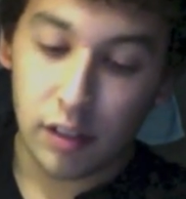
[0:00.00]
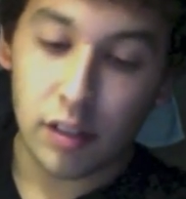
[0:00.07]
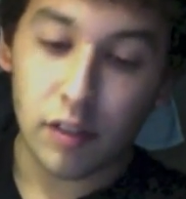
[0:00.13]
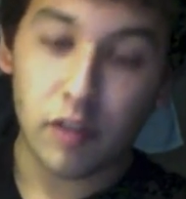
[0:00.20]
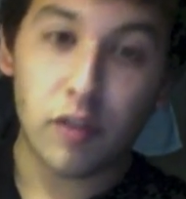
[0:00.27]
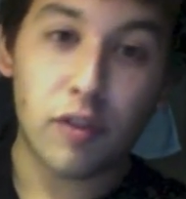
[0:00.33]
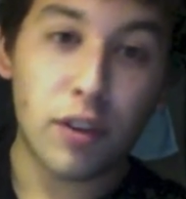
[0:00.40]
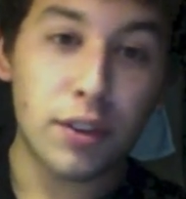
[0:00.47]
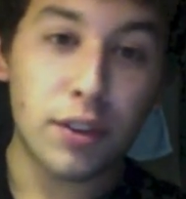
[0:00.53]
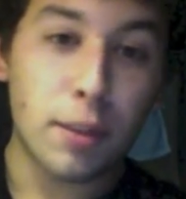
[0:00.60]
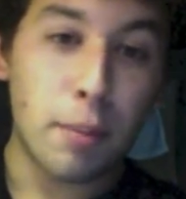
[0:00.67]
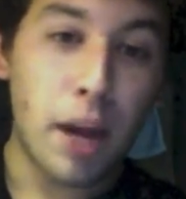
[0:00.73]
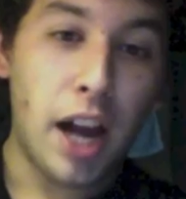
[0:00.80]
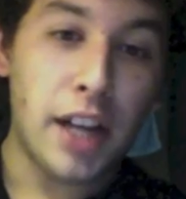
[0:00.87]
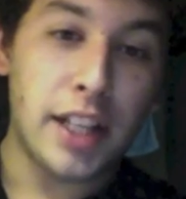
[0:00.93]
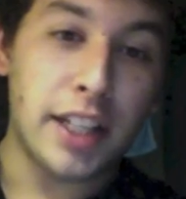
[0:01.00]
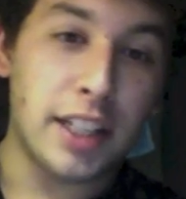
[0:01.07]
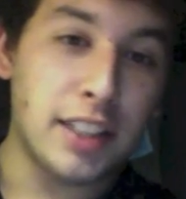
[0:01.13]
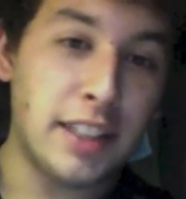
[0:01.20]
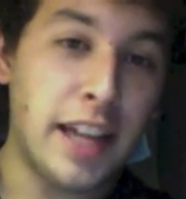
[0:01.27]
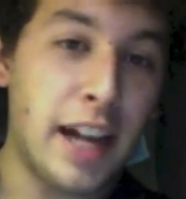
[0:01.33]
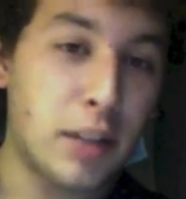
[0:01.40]
from the body, an
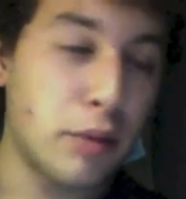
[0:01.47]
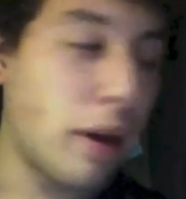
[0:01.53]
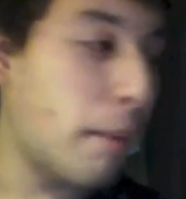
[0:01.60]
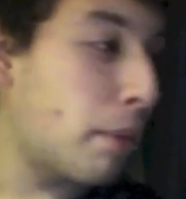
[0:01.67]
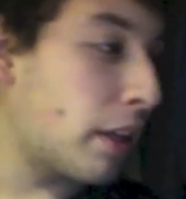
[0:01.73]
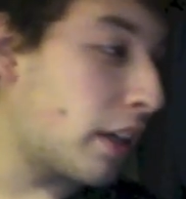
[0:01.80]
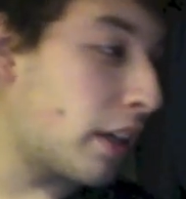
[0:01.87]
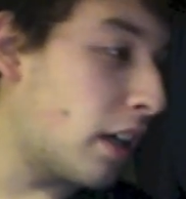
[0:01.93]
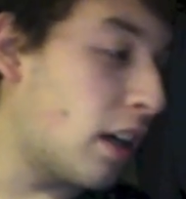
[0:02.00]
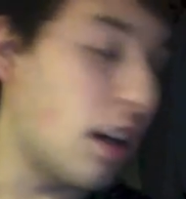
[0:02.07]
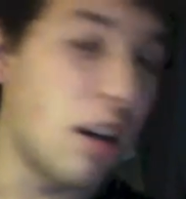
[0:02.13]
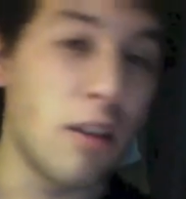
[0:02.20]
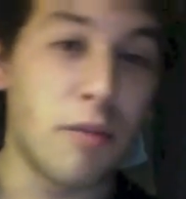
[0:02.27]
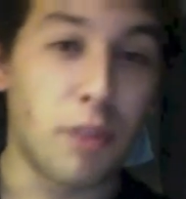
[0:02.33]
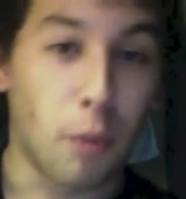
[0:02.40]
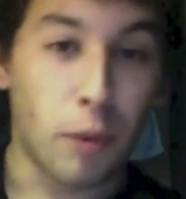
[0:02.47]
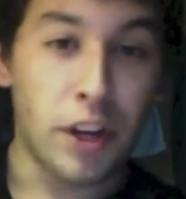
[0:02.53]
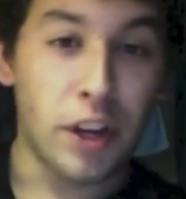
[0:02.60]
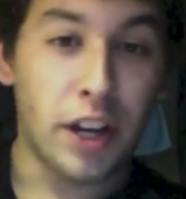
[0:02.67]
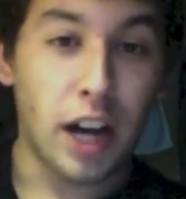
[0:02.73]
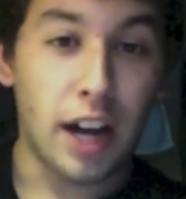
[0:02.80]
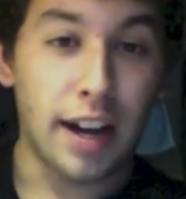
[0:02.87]
exact replica of the
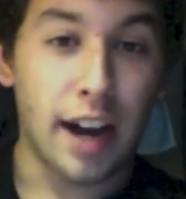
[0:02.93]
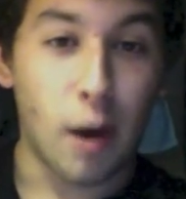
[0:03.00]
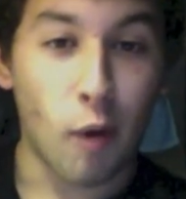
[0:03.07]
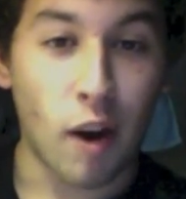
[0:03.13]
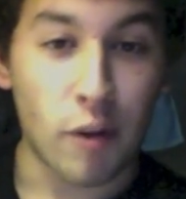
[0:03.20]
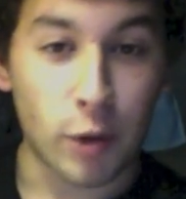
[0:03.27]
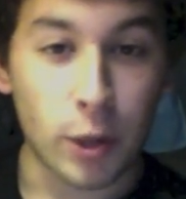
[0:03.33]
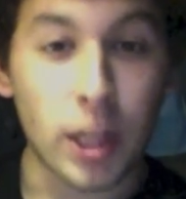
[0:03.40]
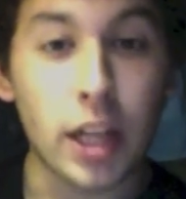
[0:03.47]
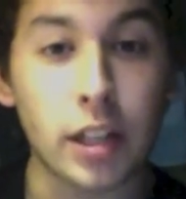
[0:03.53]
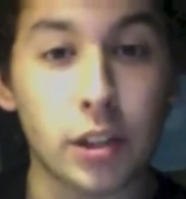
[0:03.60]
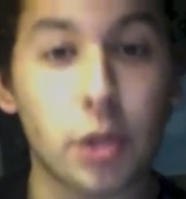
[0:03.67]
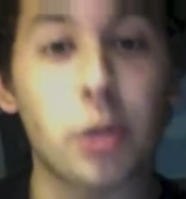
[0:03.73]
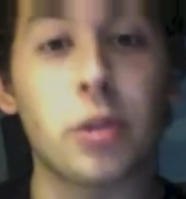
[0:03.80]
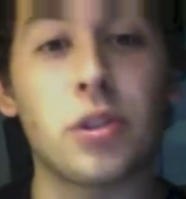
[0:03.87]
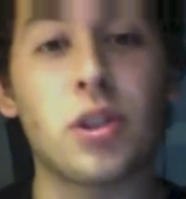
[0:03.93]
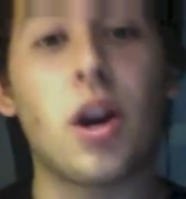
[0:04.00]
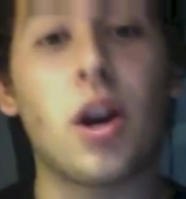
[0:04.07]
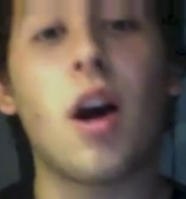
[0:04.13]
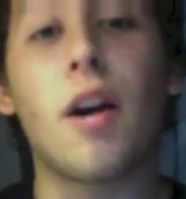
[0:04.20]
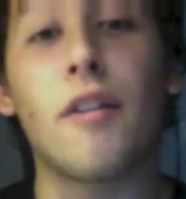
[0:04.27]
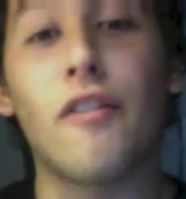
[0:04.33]
Recon. However, the internals
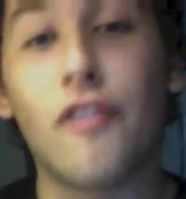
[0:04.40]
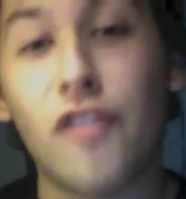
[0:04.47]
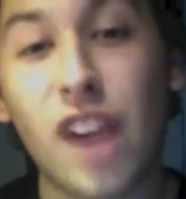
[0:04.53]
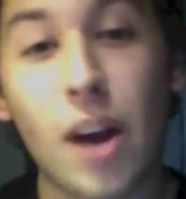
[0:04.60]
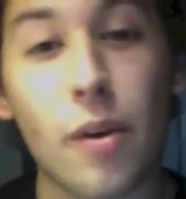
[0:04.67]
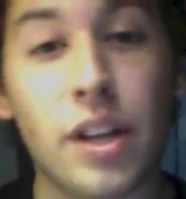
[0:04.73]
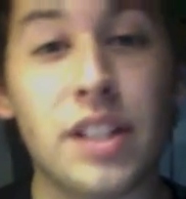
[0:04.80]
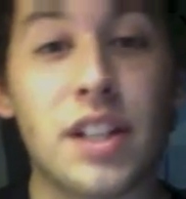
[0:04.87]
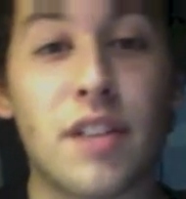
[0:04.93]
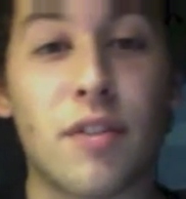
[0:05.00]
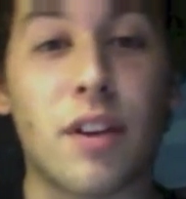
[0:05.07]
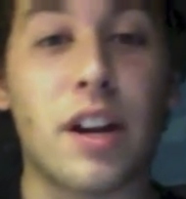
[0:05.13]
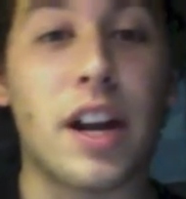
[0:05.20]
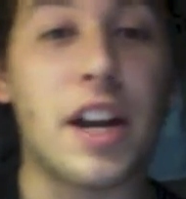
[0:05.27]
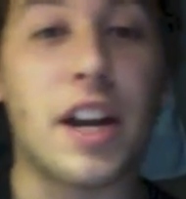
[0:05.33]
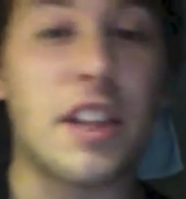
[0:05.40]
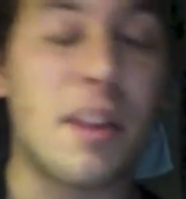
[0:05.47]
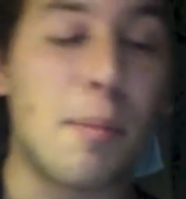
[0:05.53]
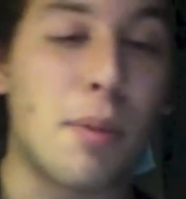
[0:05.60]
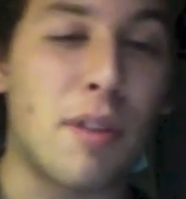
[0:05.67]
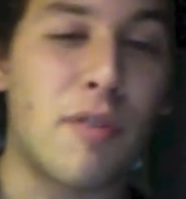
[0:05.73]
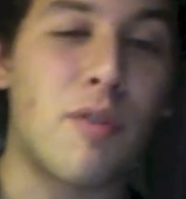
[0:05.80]
are very different, and the
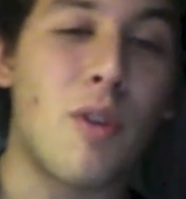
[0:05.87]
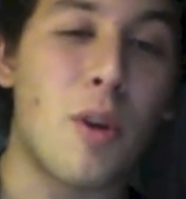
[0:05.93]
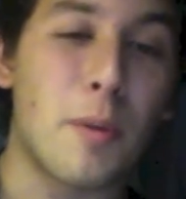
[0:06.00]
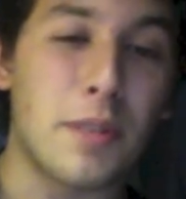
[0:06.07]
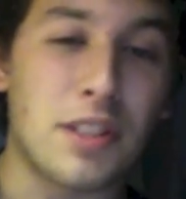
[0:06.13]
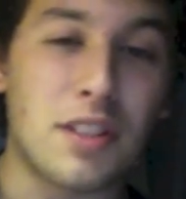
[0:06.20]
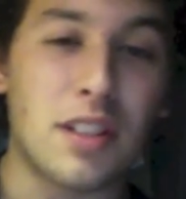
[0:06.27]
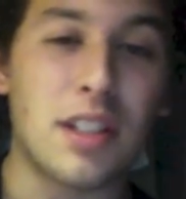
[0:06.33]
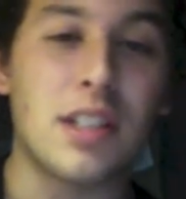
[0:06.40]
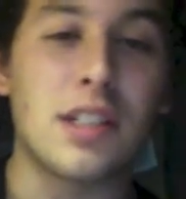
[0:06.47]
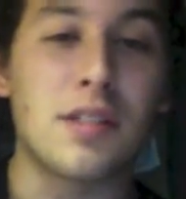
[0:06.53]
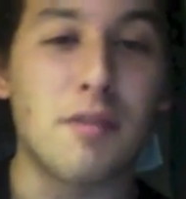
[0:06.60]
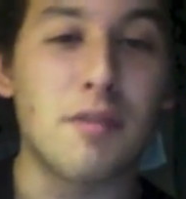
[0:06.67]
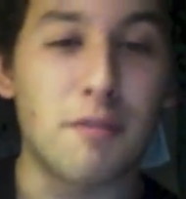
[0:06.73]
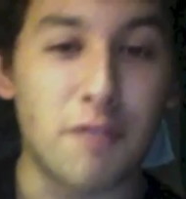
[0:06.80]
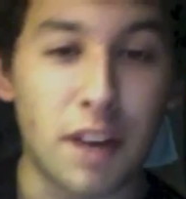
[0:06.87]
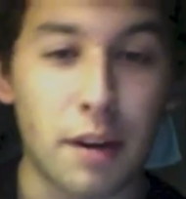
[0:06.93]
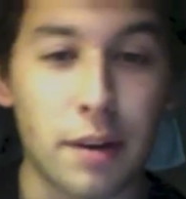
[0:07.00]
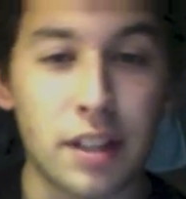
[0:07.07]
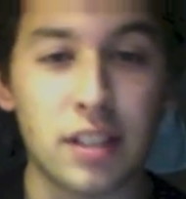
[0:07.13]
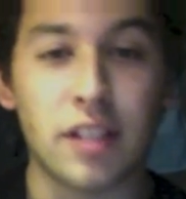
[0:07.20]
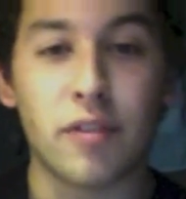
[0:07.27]
performance is very
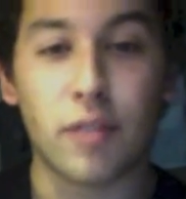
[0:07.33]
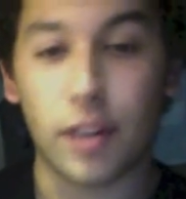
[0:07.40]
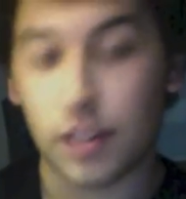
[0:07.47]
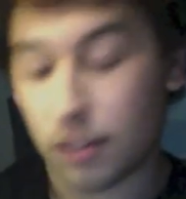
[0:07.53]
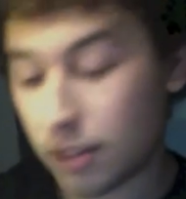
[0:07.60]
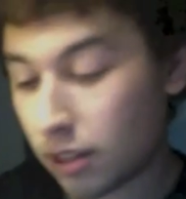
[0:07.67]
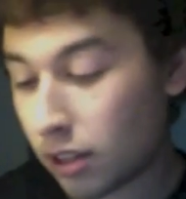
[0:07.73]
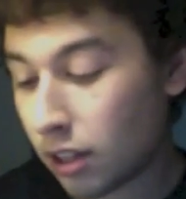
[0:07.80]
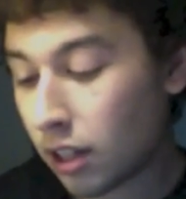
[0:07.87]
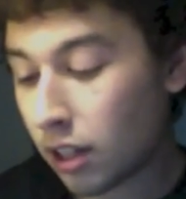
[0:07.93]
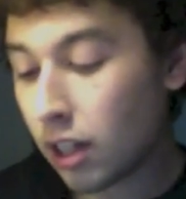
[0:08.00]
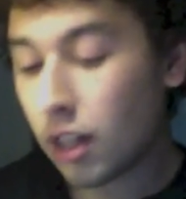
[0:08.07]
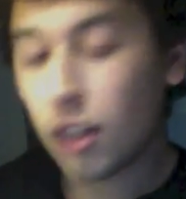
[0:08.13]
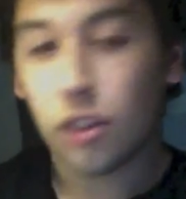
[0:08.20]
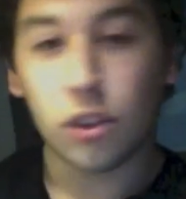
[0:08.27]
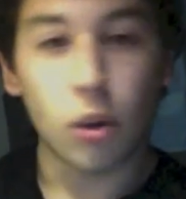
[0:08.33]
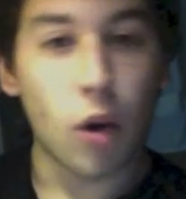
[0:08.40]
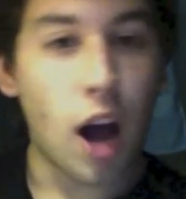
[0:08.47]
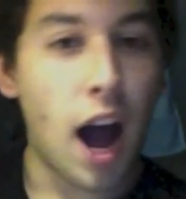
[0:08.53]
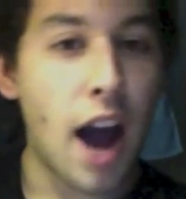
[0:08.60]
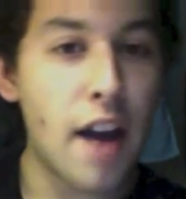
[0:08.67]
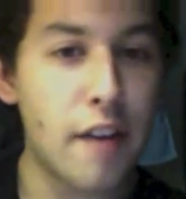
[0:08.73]
different. So
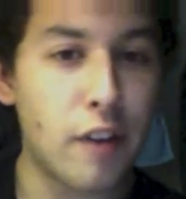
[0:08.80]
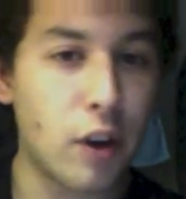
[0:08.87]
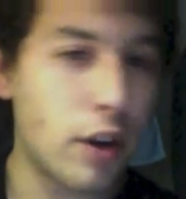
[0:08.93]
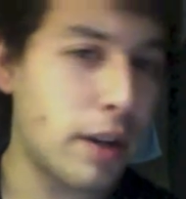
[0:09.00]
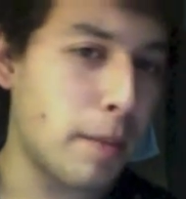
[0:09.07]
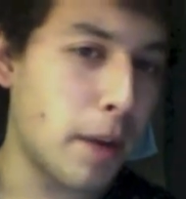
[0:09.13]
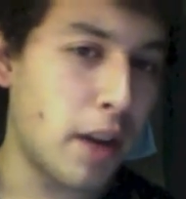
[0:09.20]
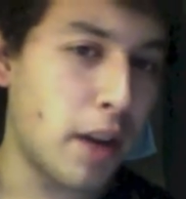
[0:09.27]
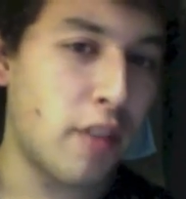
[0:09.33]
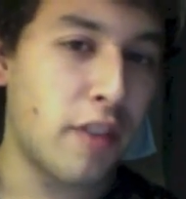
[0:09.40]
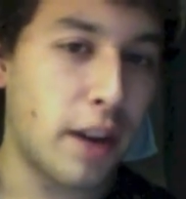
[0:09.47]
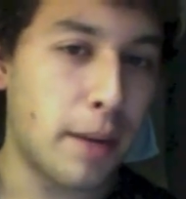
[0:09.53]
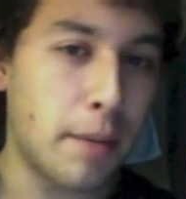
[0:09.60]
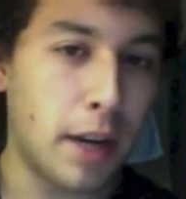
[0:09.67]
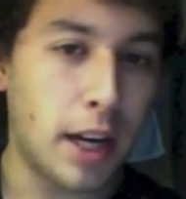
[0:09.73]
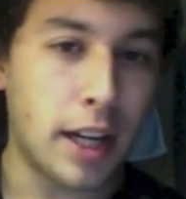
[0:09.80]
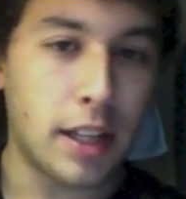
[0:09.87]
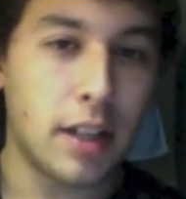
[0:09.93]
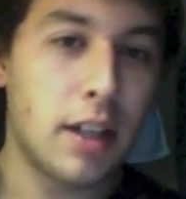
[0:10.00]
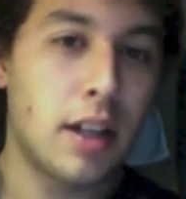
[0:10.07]
I have already modified mine.